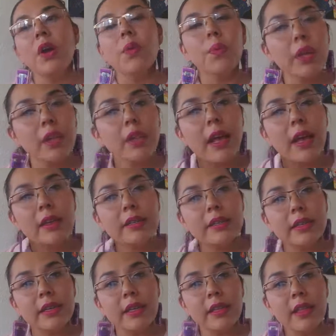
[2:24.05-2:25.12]

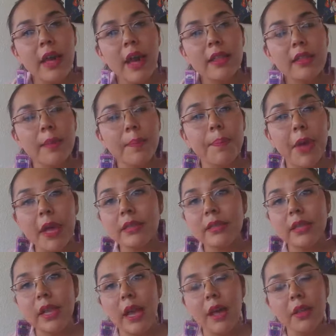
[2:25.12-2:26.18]
realizing that the
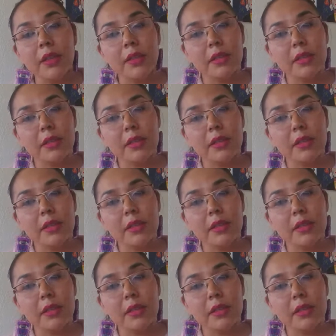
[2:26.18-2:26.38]
best health